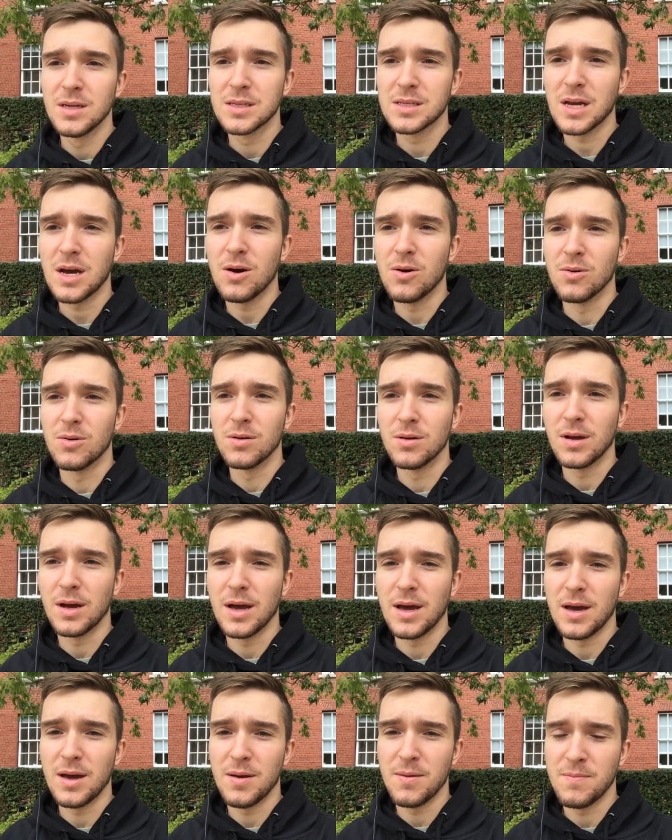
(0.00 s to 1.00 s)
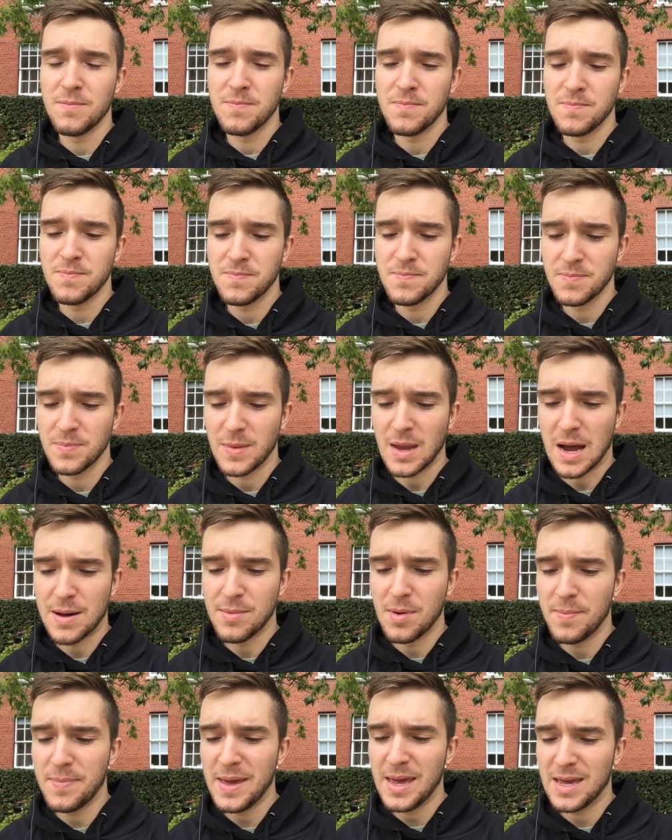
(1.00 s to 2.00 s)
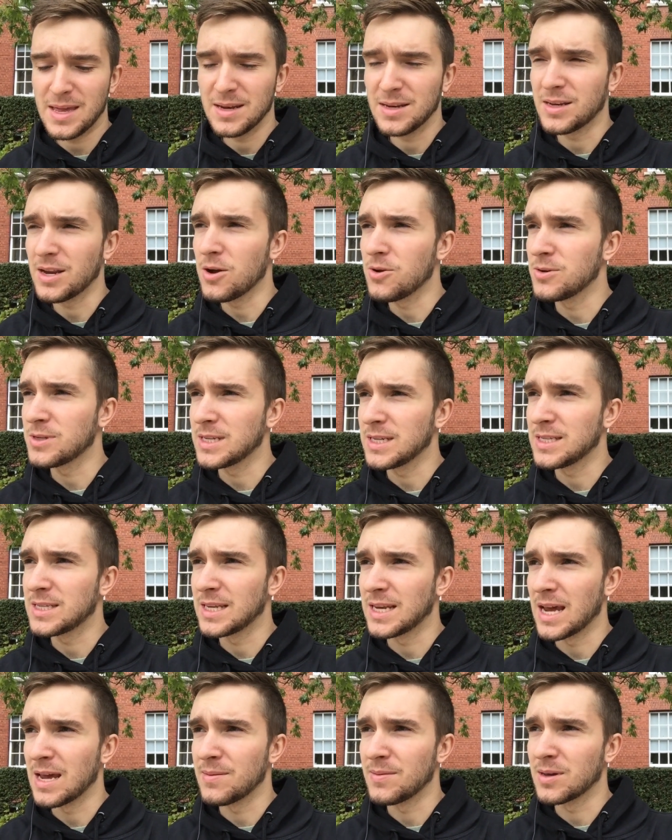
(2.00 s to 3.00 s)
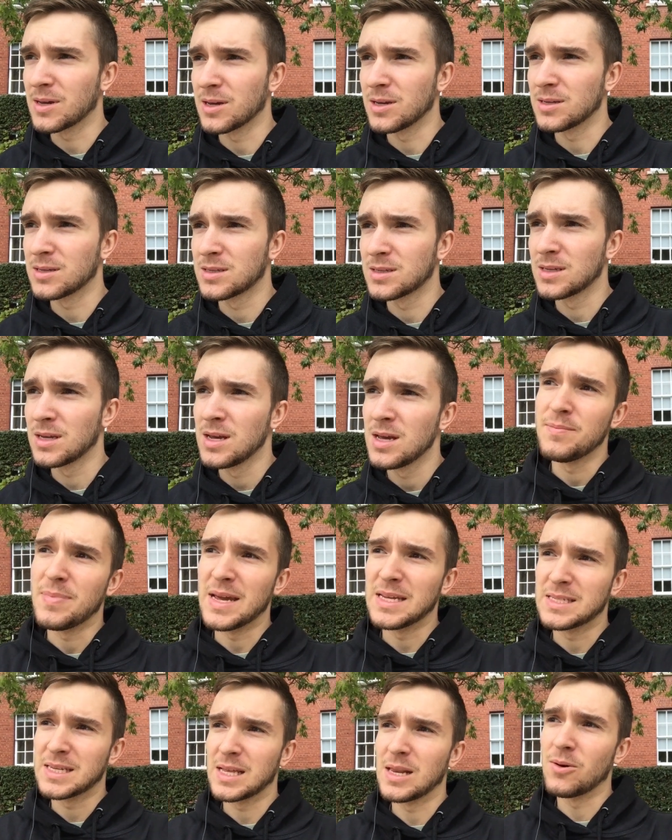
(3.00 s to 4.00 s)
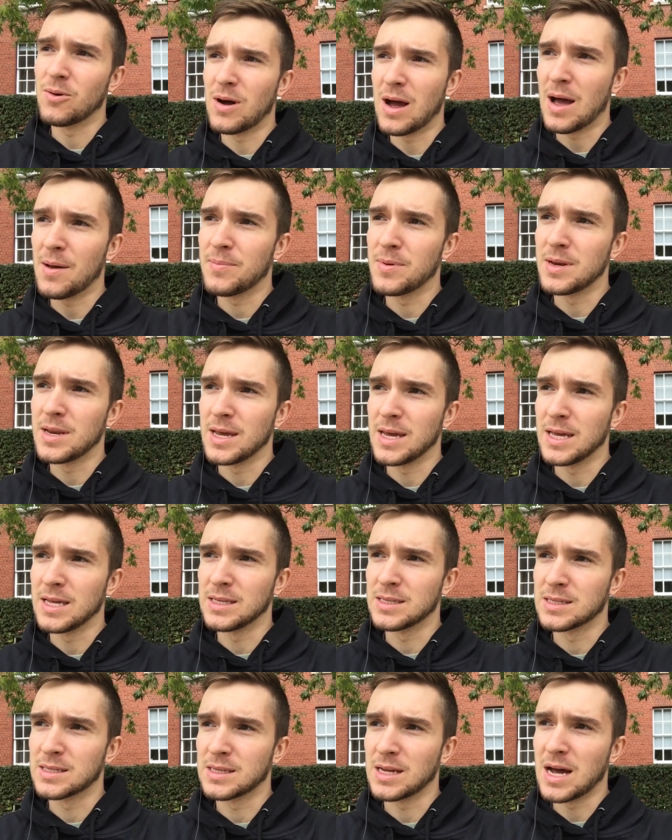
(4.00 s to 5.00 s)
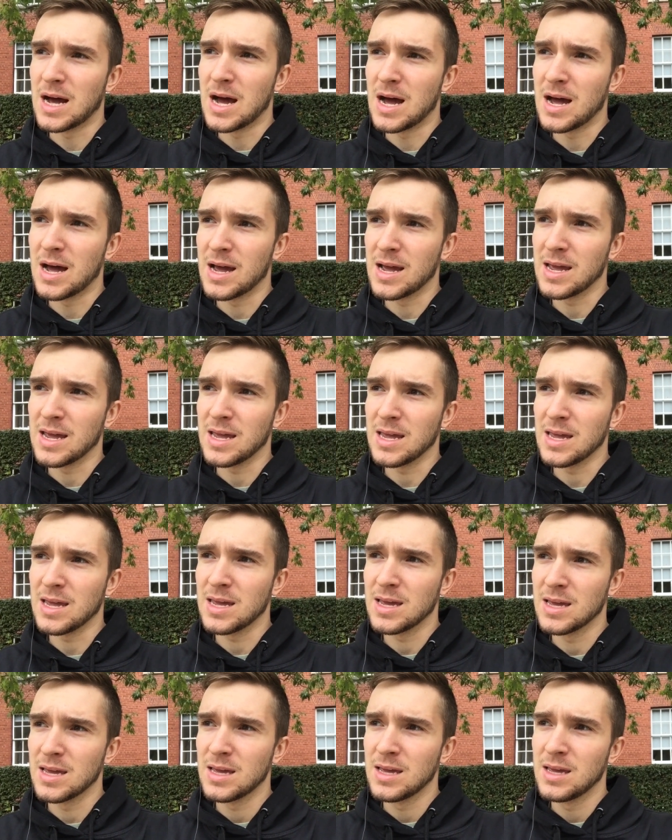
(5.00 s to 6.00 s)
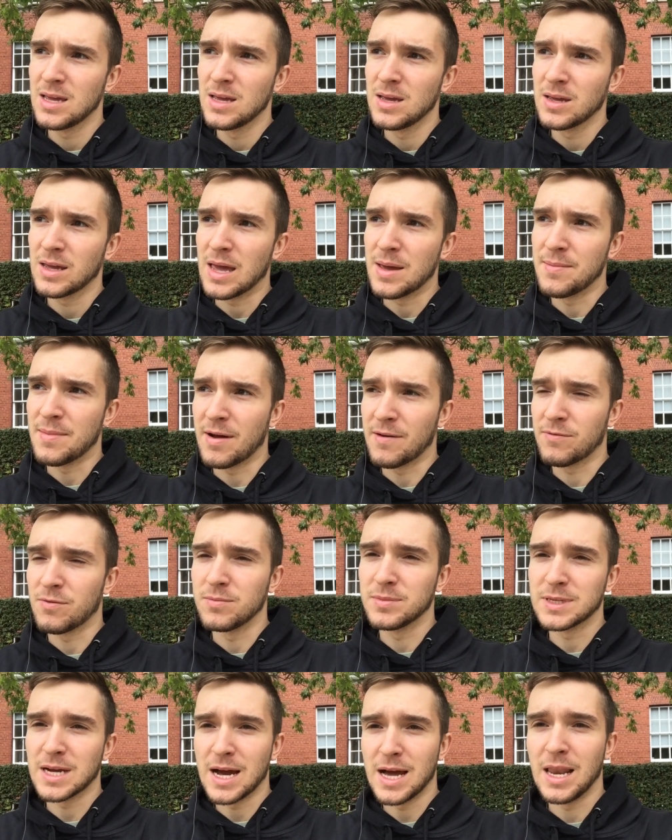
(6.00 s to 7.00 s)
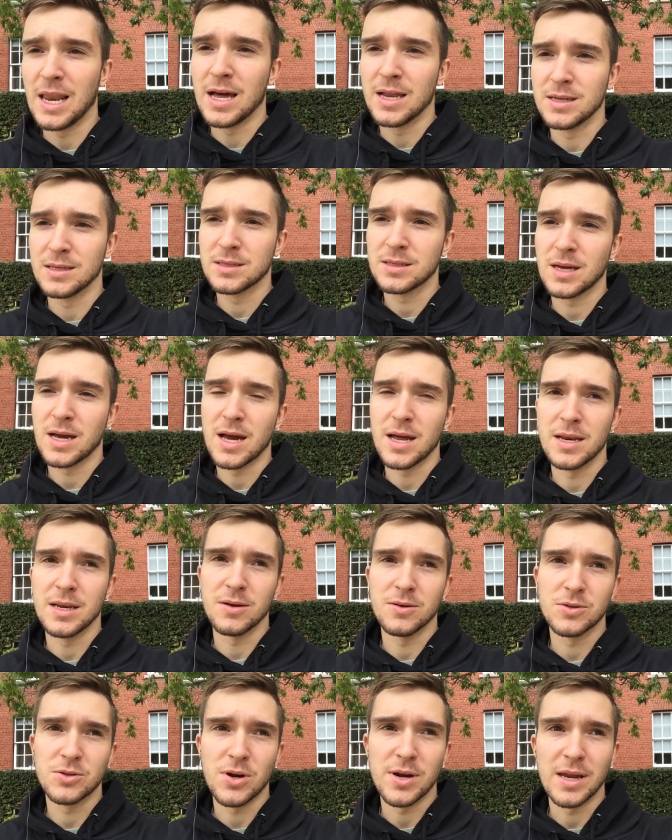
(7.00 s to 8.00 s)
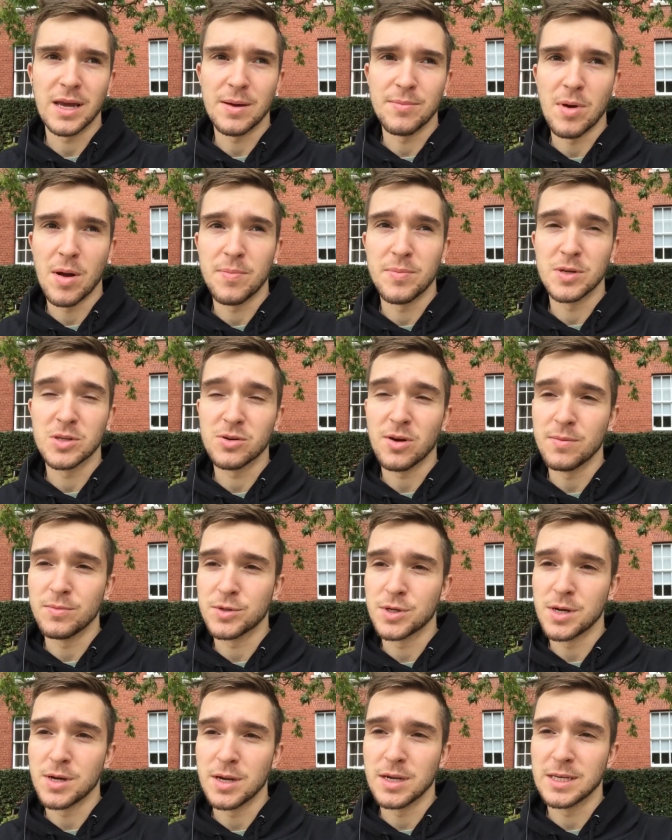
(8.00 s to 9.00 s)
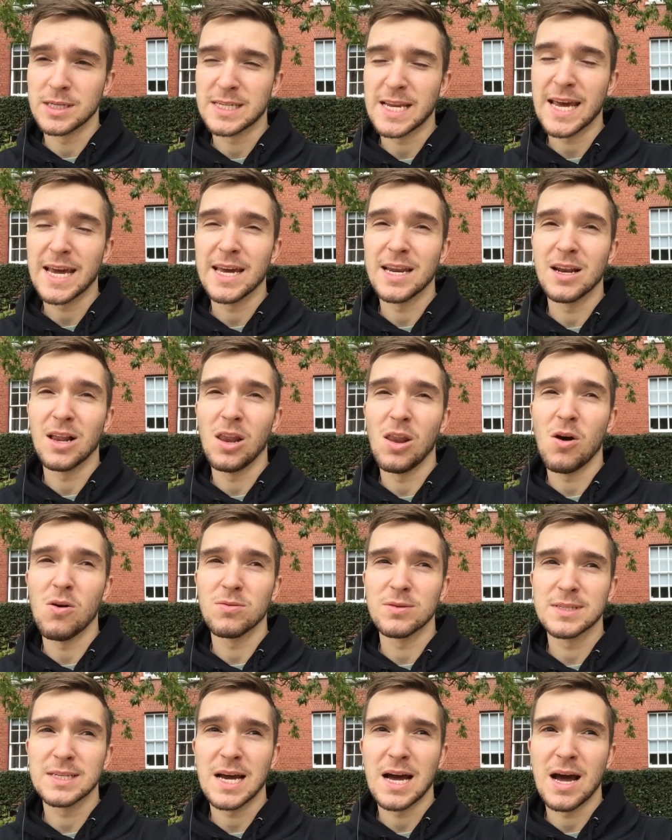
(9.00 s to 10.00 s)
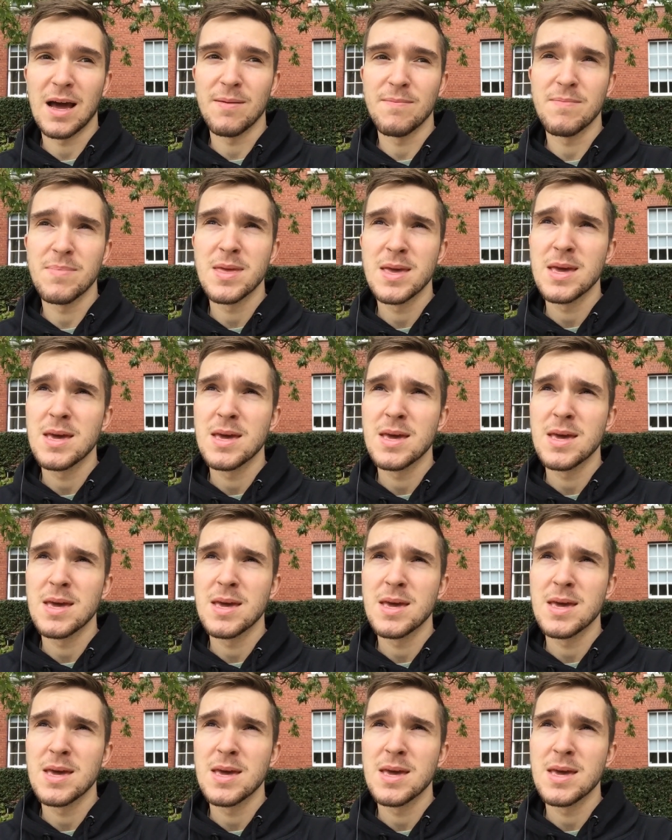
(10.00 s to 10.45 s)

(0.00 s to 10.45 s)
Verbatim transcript: So um I'm a bit dozy today because basically what happened is I came back from Thailand and I was trying to get my prescription, and it's taken a long time.